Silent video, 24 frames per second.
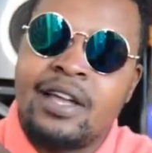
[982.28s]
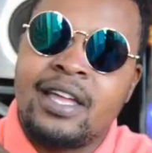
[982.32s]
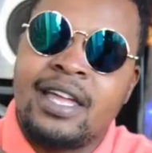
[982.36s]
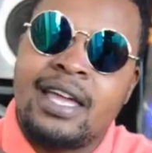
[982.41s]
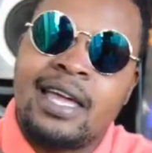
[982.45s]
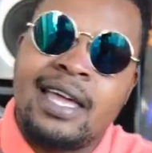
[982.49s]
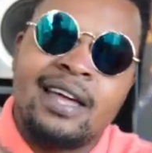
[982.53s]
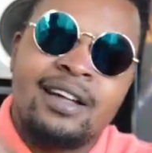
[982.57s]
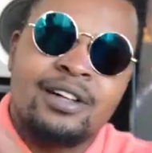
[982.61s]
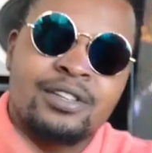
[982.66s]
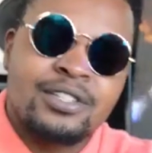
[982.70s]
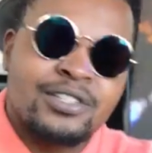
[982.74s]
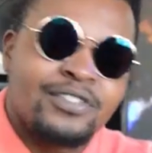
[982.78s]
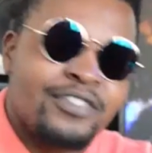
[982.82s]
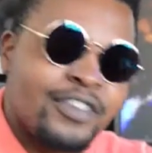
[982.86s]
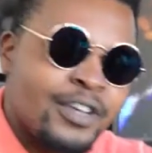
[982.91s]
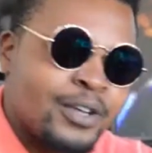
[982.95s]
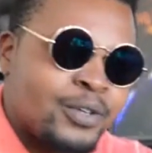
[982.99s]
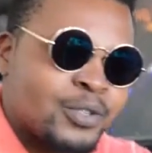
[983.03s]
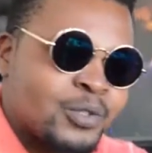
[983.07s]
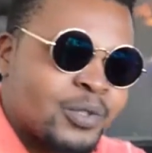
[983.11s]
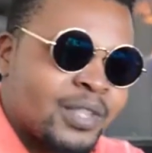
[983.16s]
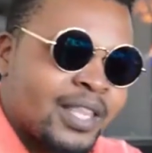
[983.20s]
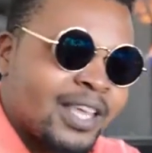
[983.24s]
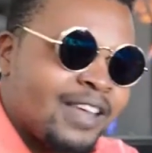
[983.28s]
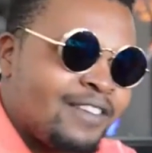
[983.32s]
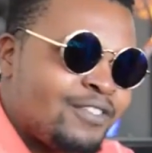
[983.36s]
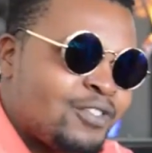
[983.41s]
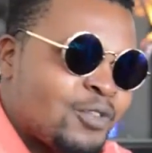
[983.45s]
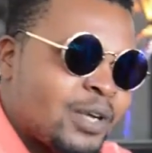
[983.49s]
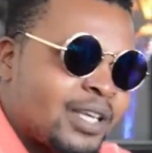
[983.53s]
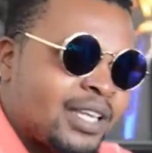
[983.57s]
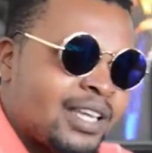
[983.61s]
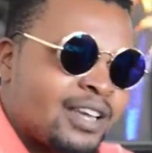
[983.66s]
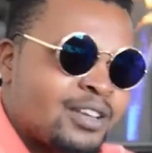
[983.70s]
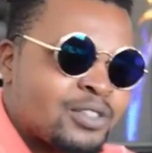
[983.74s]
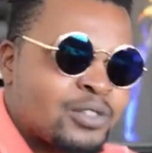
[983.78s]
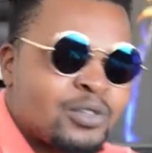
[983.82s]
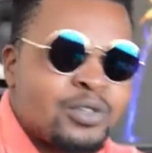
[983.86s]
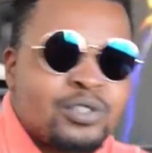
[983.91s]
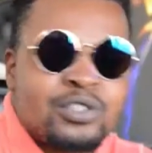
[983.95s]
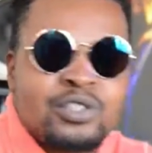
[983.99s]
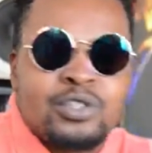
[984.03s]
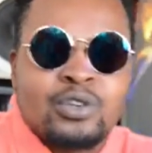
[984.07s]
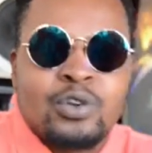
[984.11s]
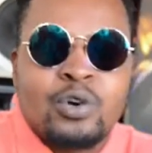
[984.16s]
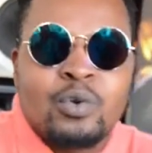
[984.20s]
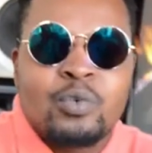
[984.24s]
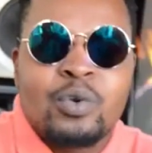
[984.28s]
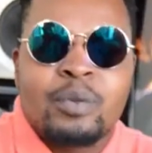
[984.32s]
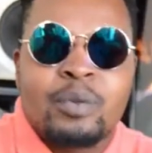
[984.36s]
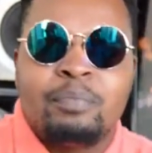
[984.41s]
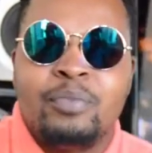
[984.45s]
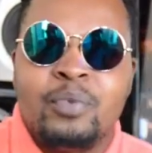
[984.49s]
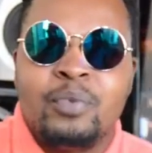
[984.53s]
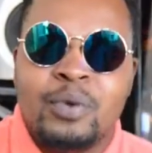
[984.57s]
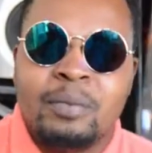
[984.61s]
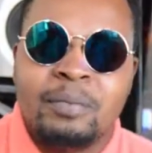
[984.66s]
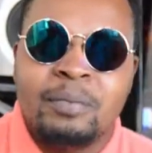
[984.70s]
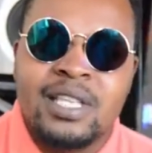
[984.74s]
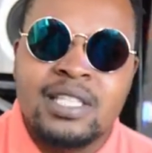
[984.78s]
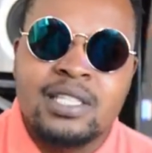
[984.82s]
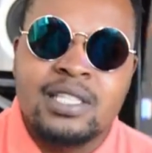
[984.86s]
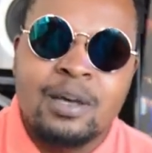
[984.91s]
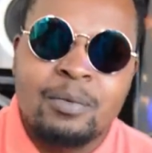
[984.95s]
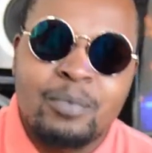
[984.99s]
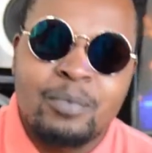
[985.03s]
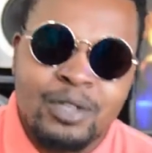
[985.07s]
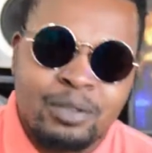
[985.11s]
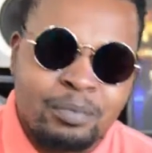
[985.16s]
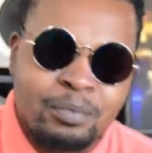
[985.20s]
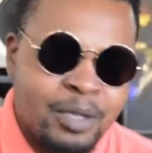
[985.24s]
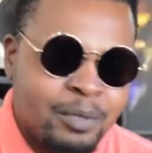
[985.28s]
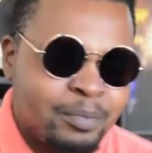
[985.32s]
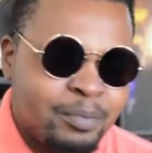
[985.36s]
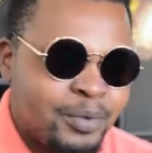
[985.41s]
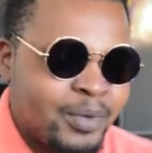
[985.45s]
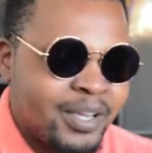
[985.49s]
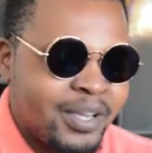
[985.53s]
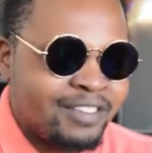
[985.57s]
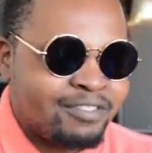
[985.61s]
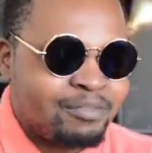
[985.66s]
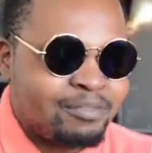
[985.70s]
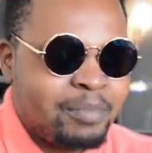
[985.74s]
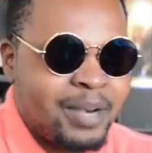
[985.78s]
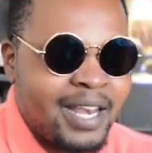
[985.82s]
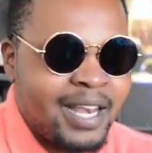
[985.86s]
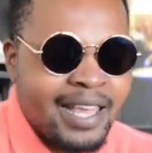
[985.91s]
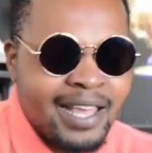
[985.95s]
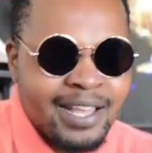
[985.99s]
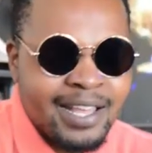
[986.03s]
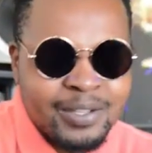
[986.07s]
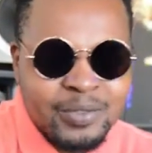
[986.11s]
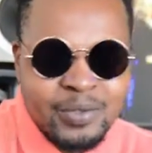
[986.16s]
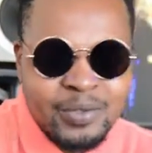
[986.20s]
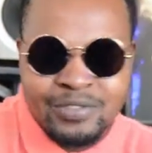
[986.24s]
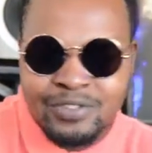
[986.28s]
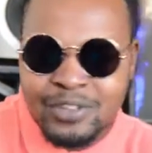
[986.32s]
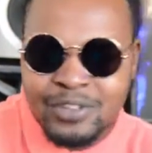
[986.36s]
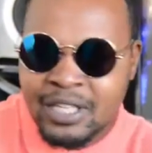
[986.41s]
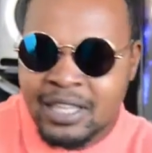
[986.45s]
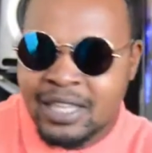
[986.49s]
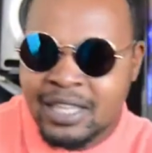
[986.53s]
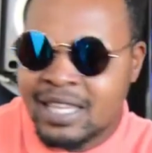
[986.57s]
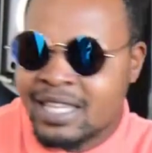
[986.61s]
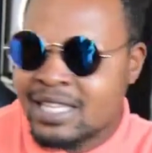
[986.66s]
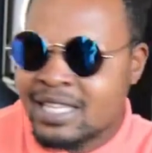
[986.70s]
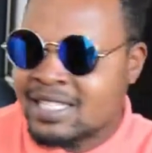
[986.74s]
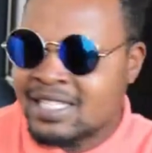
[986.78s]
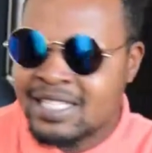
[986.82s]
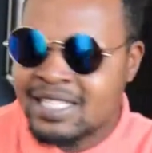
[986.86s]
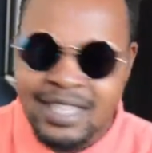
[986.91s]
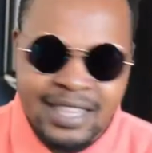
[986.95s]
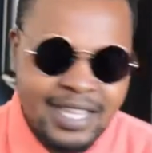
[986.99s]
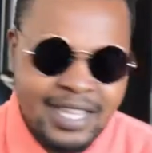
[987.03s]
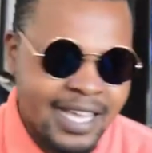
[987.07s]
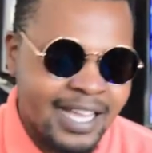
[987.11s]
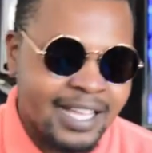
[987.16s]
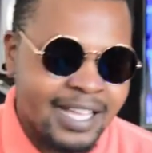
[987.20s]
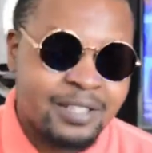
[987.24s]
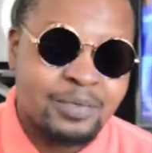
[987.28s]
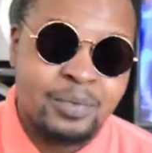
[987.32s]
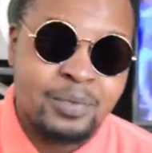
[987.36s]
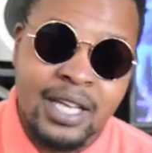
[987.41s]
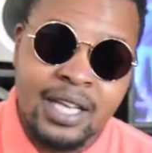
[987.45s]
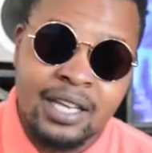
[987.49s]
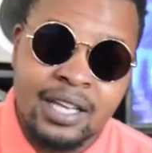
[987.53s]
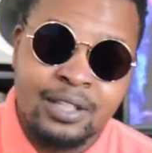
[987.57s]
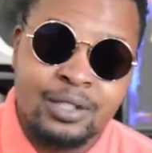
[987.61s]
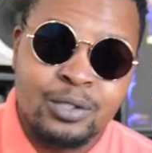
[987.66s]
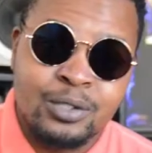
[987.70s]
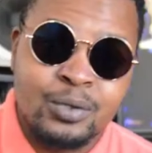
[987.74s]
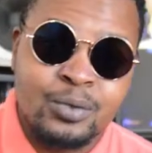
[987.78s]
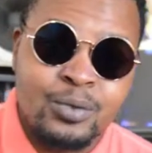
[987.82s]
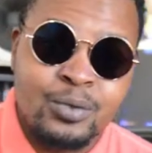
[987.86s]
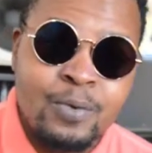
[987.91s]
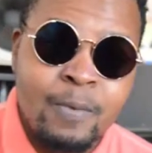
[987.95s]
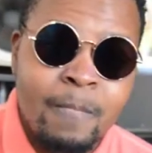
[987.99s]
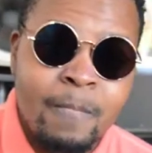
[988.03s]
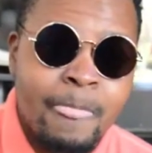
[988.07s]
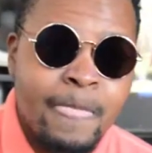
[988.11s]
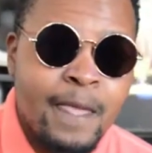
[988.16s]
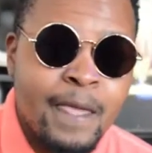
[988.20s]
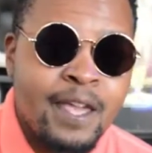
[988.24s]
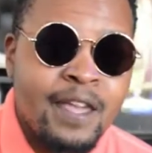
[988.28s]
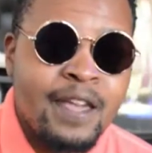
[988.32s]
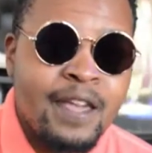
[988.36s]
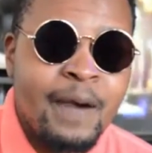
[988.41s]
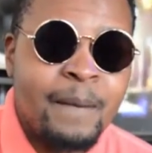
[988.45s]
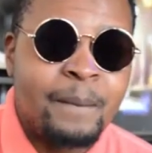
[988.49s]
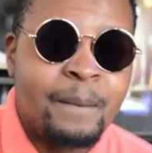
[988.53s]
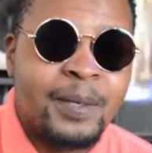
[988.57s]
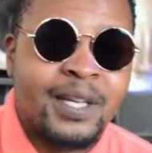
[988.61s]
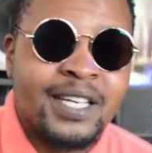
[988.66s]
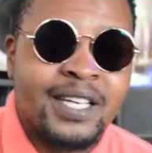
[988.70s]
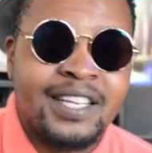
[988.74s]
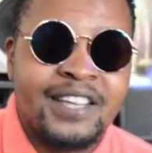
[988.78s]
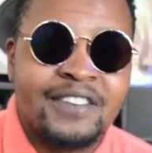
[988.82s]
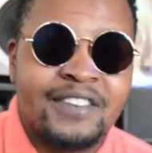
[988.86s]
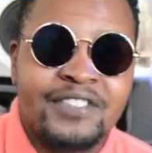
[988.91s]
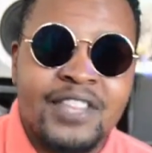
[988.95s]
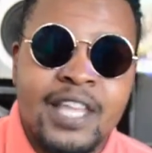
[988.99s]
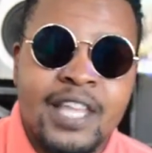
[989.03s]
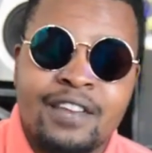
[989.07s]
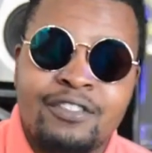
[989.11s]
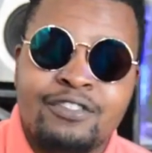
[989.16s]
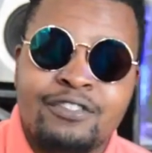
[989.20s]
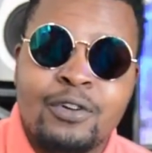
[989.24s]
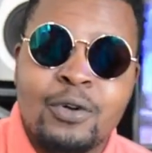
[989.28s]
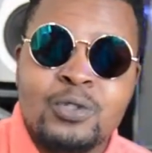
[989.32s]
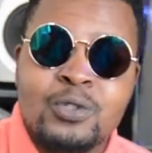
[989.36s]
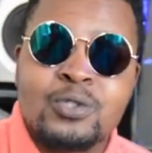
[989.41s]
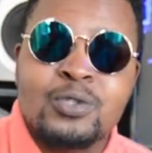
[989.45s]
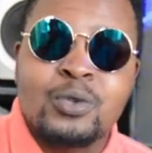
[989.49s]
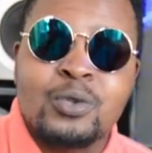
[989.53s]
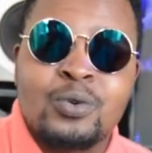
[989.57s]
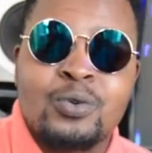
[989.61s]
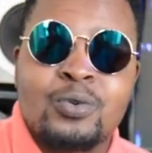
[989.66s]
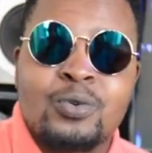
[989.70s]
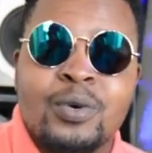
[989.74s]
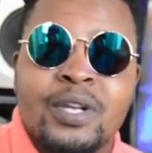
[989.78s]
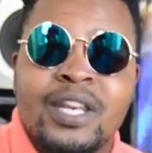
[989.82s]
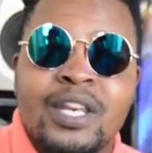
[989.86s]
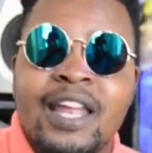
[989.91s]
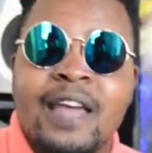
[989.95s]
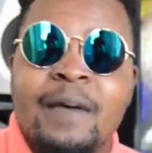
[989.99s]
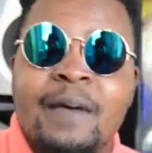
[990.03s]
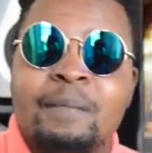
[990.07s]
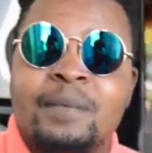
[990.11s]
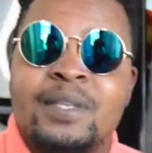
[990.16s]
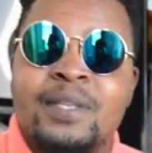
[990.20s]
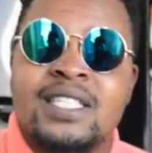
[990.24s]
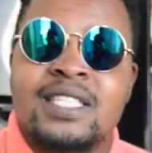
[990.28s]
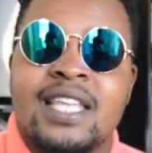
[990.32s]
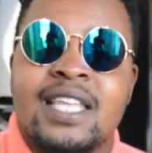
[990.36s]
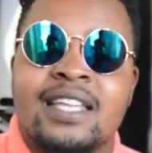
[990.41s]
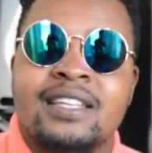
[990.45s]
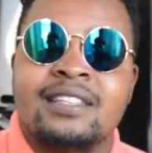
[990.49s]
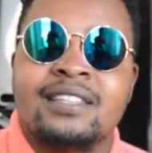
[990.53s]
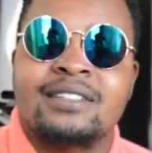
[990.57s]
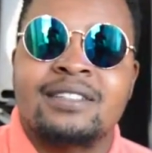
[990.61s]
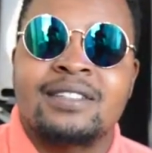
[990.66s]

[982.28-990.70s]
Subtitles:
else fails with everyone else, because you know we meet up with people, we have plans, we've got this and that we gotta do, but if that falls through, what happens then?